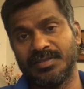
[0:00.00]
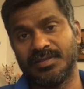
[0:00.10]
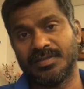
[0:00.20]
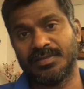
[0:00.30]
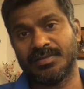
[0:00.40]

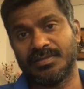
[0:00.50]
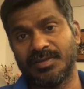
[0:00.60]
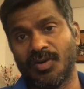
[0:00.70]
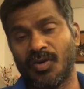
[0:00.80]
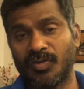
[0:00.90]
or,
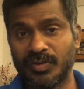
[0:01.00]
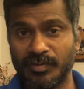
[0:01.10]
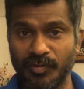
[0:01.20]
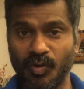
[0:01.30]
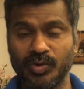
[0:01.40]
uh, or the
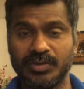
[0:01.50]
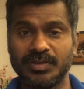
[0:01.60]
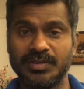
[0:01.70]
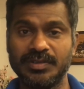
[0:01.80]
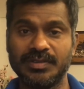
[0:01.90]

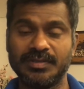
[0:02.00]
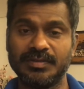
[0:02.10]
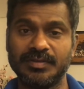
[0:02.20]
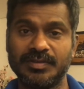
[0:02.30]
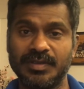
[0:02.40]
forces
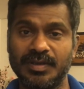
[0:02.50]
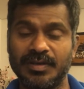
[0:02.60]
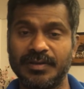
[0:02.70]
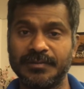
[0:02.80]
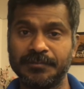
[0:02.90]

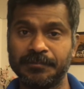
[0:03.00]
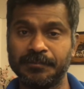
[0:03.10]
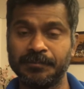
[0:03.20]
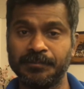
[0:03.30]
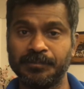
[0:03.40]
um,
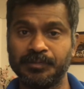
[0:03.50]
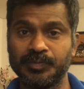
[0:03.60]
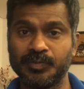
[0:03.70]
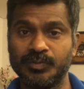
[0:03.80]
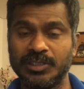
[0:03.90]

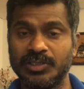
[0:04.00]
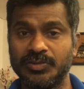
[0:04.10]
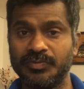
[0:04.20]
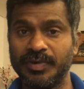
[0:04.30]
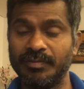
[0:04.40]

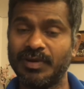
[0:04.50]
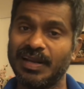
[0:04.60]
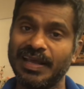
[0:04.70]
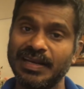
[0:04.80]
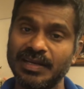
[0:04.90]
which we will
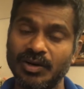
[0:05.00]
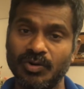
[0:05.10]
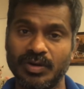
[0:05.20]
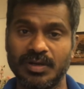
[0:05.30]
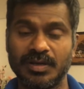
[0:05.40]

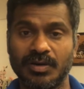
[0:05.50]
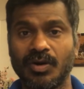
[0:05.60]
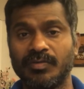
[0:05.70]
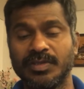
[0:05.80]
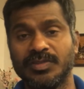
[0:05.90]
encounter
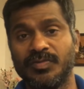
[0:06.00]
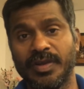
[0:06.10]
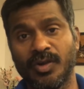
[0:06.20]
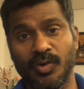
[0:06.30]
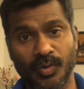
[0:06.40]
or which
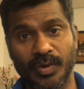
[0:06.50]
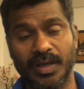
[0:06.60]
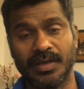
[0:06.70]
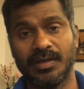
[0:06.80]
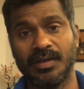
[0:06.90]
we could
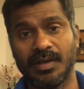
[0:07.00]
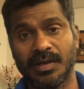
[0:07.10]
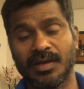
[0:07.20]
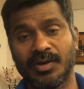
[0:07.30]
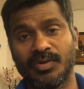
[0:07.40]
en
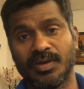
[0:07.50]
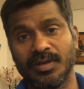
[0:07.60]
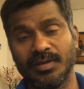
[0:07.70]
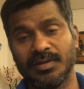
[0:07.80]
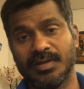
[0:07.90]

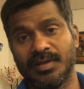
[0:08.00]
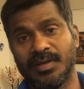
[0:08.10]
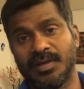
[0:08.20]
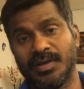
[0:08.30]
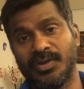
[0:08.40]
encounter
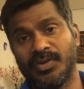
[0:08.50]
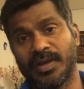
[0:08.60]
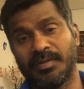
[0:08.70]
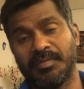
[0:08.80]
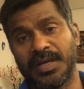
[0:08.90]

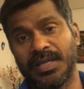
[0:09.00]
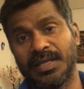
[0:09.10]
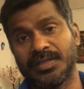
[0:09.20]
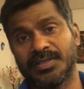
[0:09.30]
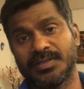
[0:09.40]
during
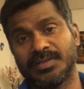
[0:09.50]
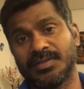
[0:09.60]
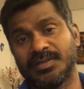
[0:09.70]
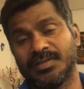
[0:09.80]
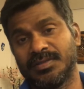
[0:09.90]
meditation
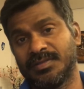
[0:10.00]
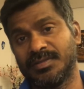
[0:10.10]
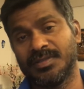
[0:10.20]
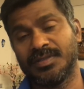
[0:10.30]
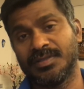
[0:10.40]

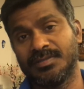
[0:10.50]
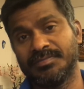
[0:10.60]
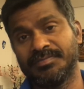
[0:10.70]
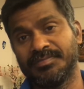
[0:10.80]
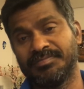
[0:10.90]

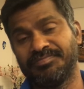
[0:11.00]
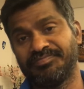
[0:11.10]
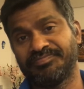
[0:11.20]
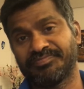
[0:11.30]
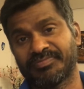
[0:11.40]
um,
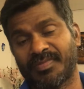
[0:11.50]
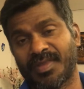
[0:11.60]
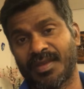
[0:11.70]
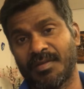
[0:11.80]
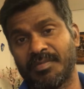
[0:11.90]

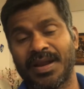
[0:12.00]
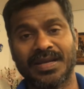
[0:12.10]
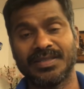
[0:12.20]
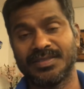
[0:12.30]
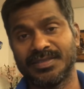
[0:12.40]

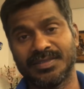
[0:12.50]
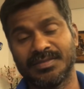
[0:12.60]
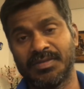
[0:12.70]
practices.